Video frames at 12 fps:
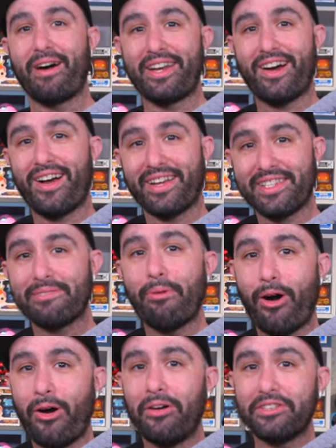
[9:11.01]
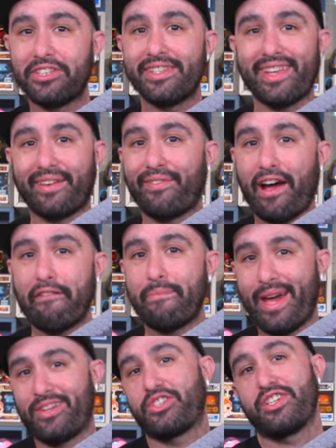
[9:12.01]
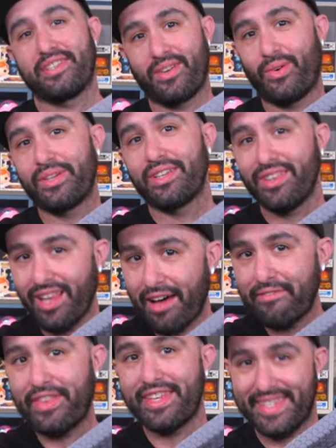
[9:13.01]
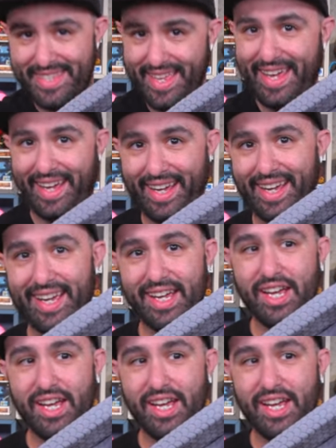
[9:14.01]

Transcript: My dog is small. She's like 5 pounds. She's going to love this thing.